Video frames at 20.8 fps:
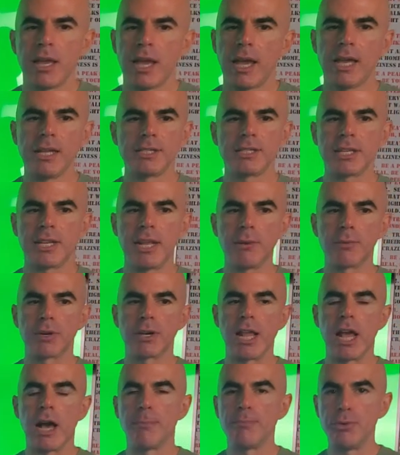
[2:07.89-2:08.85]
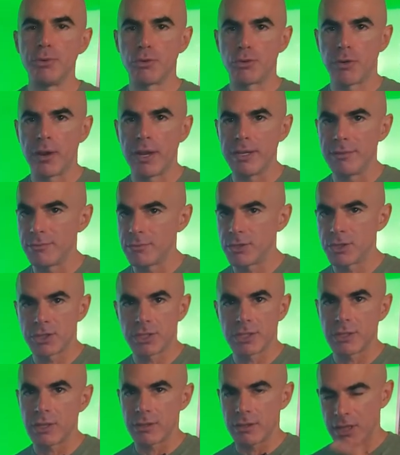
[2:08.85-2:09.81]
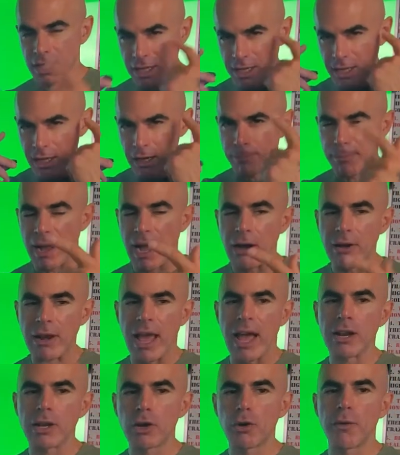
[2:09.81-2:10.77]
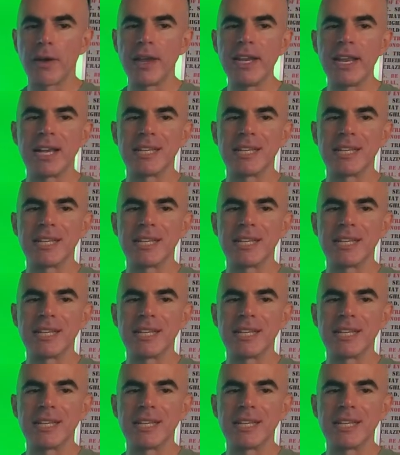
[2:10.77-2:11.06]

And today we're gonna help you create just thinking about how to create